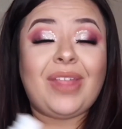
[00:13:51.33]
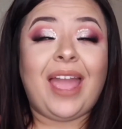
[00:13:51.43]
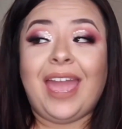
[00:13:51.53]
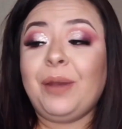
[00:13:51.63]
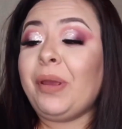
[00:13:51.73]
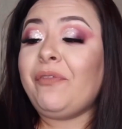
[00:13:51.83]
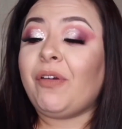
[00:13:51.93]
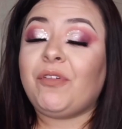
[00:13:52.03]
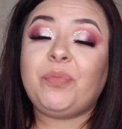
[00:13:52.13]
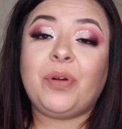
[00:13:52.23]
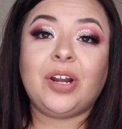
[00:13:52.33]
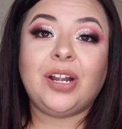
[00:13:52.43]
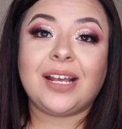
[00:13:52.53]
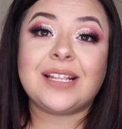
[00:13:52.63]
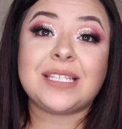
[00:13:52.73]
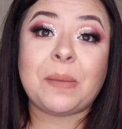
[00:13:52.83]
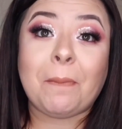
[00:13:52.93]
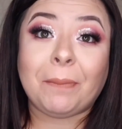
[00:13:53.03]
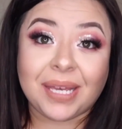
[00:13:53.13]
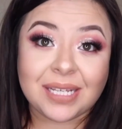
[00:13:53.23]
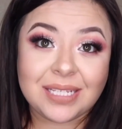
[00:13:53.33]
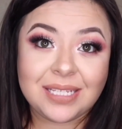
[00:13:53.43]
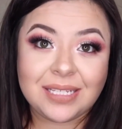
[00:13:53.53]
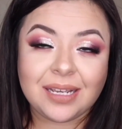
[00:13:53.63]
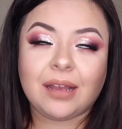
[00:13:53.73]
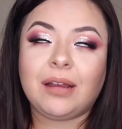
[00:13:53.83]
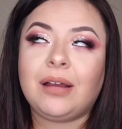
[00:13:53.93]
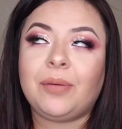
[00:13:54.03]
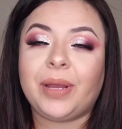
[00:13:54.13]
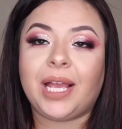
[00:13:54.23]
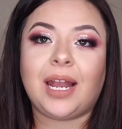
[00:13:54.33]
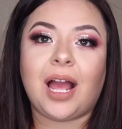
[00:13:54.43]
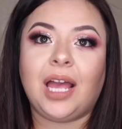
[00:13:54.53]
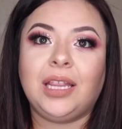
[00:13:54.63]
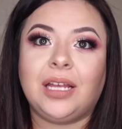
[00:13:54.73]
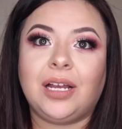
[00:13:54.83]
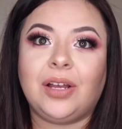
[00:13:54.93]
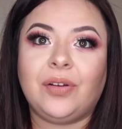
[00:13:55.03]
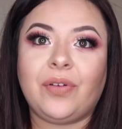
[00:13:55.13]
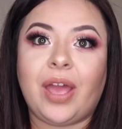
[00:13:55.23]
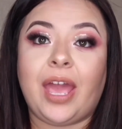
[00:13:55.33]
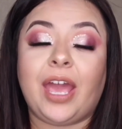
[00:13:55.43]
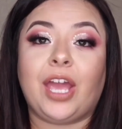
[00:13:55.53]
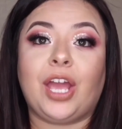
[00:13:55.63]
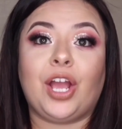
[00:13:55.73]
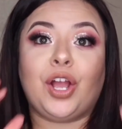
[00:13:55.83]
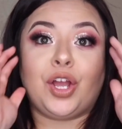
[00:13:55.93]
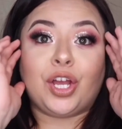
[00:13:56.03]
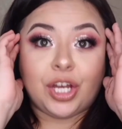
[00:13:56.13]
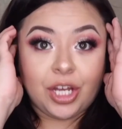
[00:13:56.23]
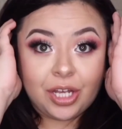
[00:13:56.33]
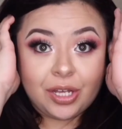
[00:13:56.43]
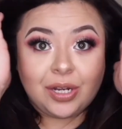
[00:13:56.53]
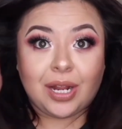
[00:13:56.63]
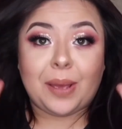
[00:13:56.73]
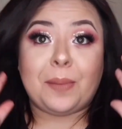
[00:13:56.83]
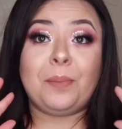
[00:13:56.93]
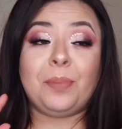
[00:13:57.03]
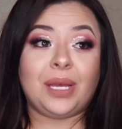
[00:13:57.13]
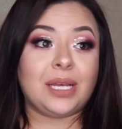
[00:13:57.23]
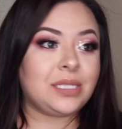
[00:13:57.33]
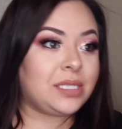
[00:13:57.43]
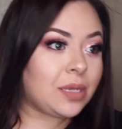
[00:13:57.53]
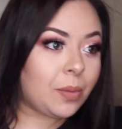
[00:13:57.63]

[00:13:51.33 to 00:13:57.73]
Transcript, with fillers: and my favorite part, it's a mist Oh my god, I love a good miss